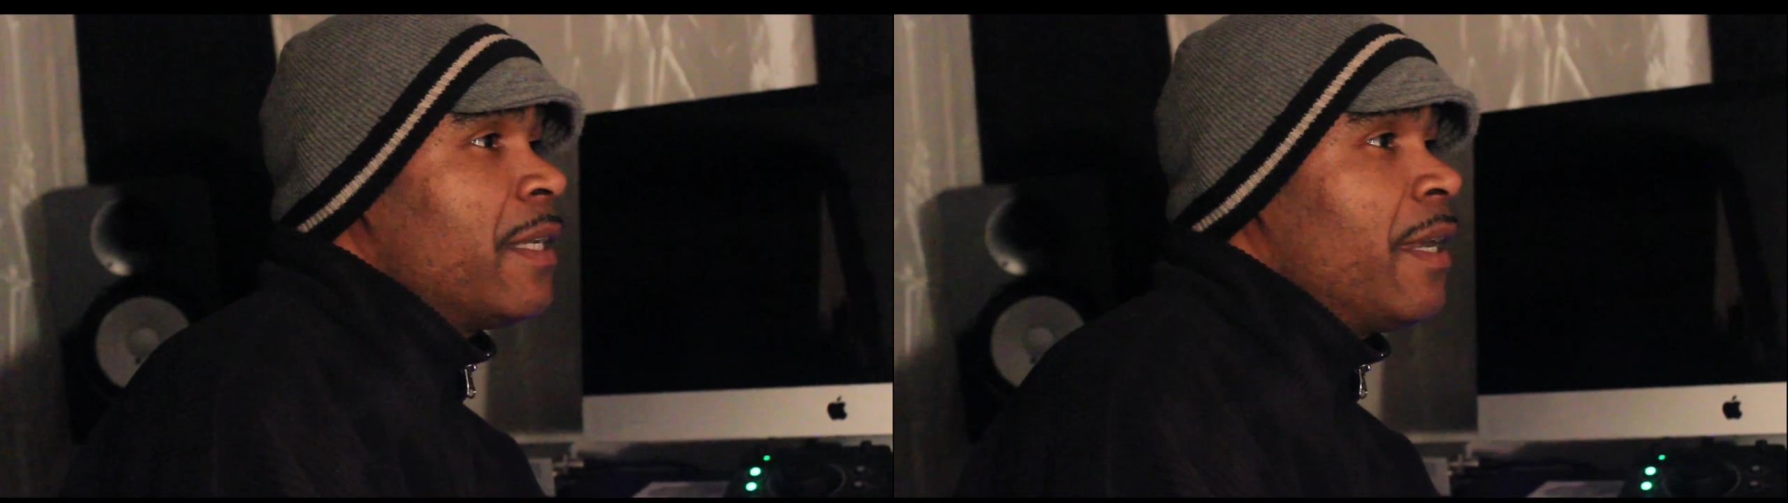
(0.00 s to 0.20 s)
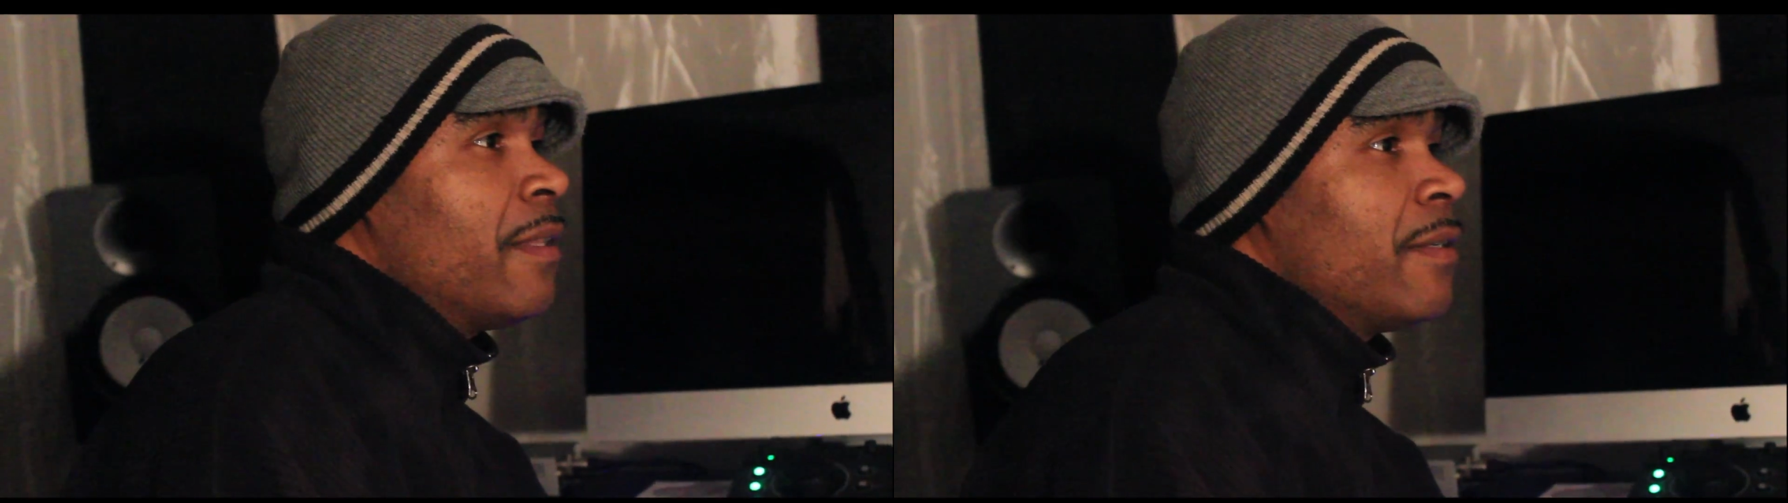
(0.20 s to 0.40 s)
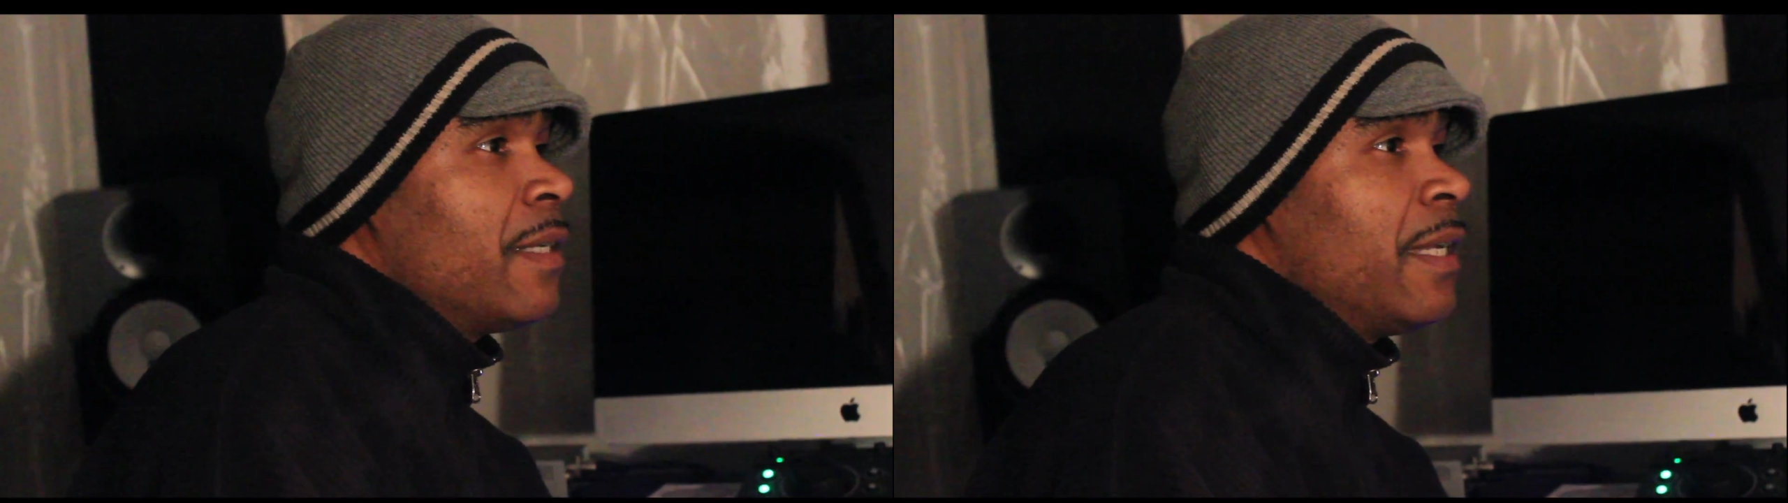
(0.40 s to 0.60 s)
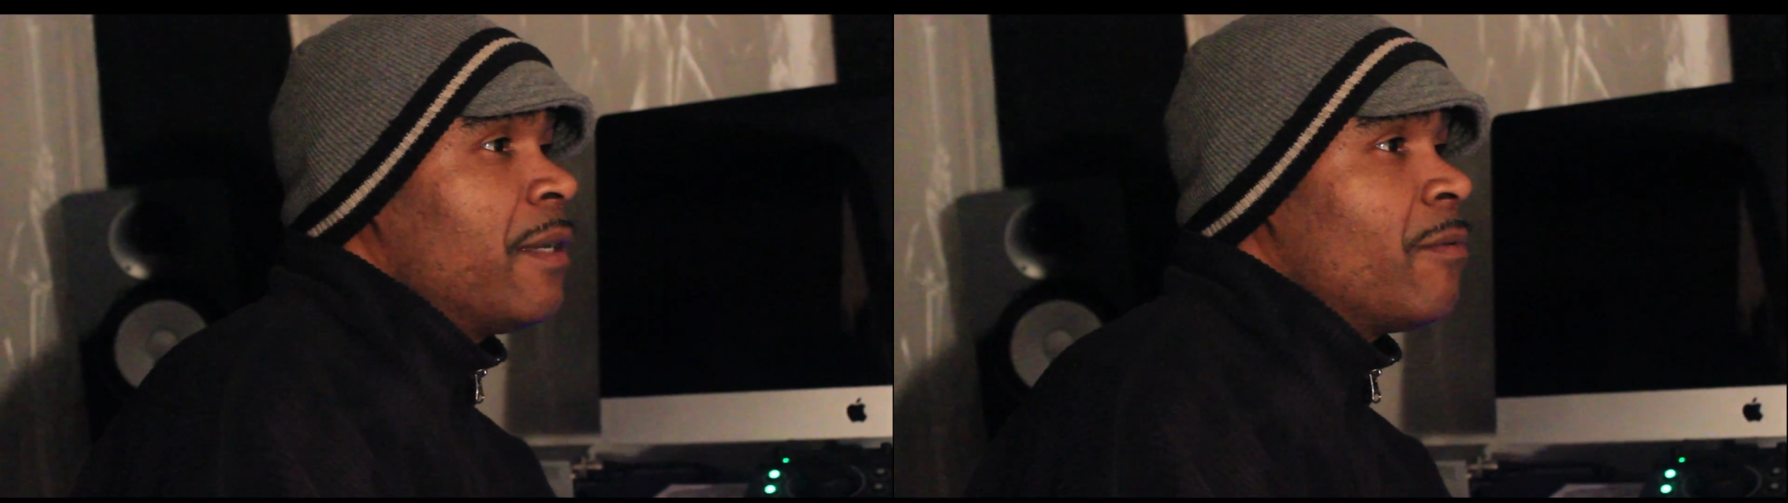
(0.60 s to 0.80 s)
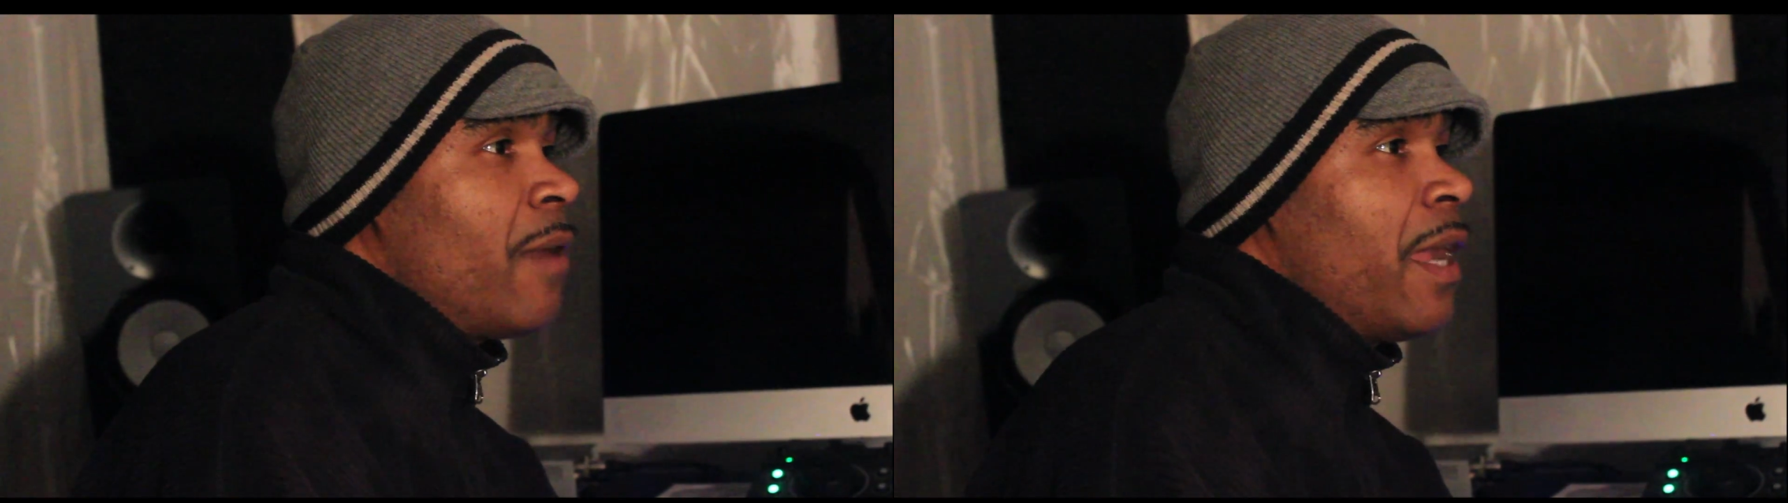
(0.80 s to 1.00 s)
together and
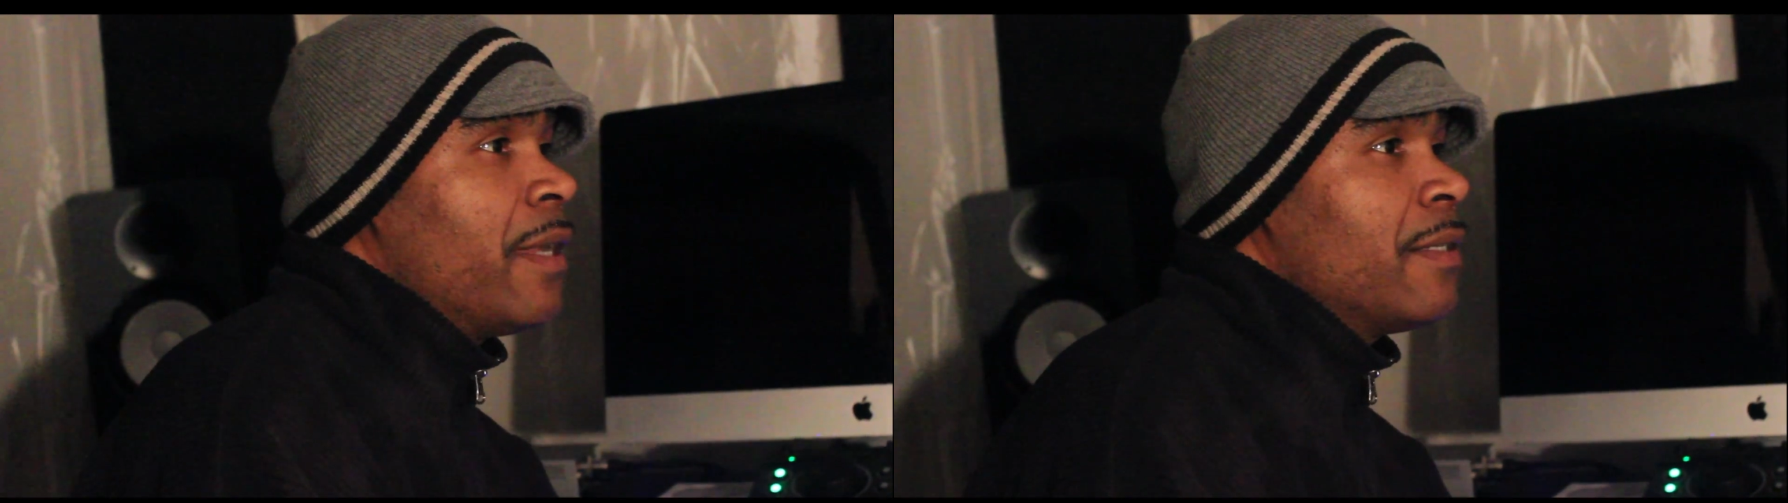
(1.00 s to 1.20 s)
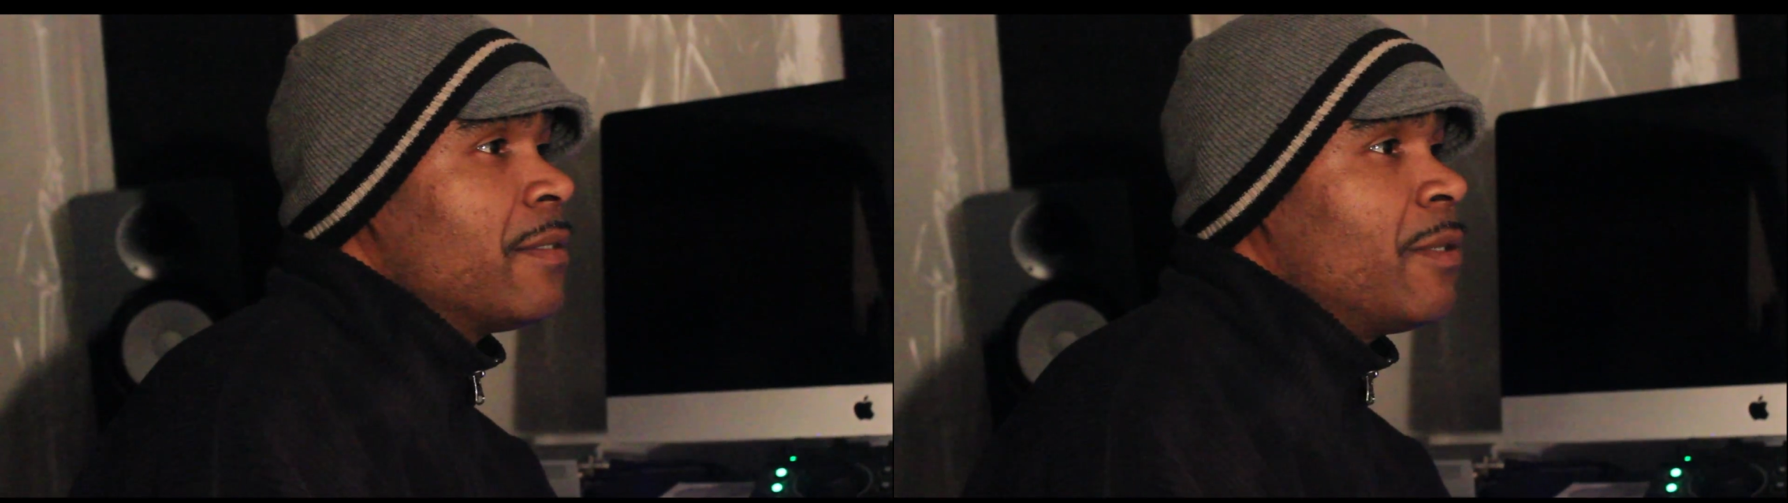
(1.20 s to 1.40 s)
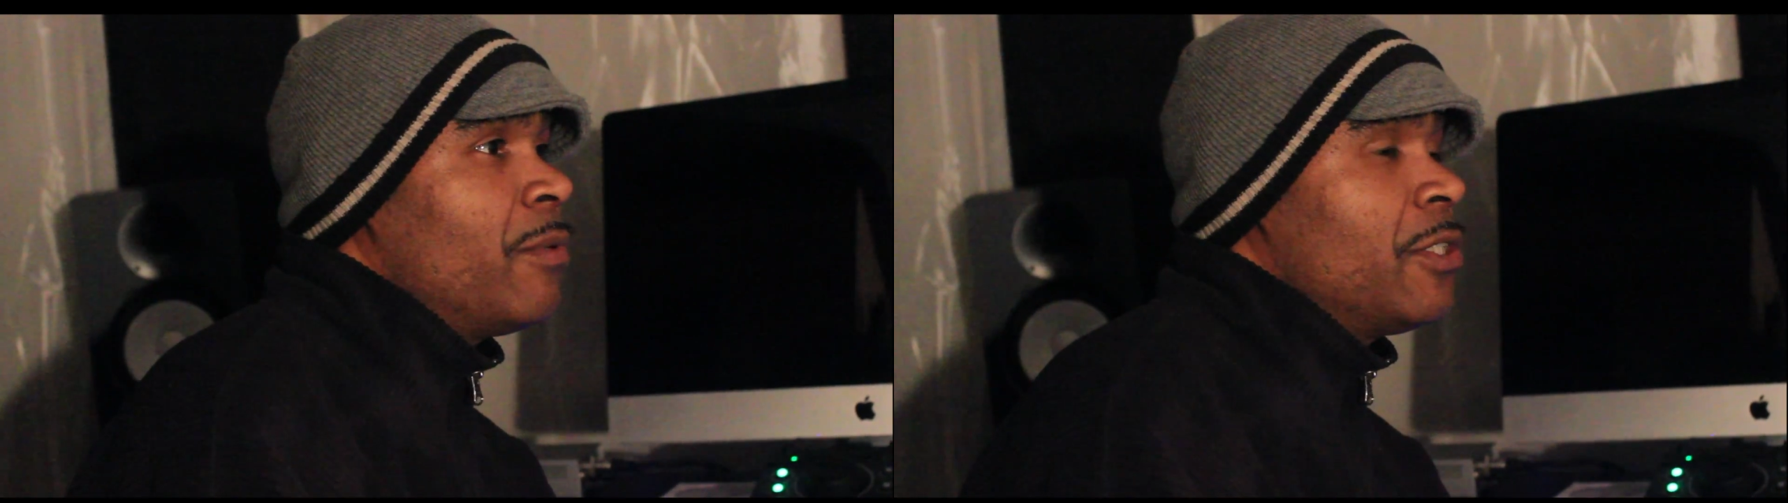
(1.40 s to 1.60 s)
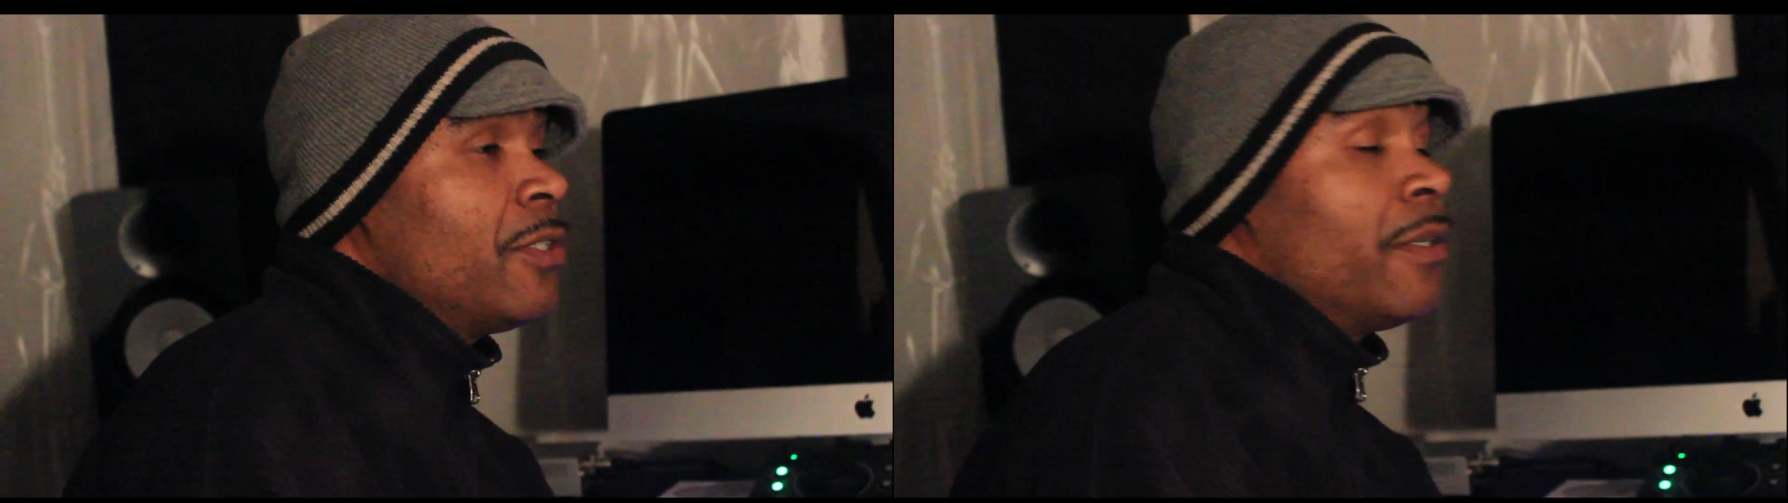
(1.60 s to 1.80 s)
get it right to what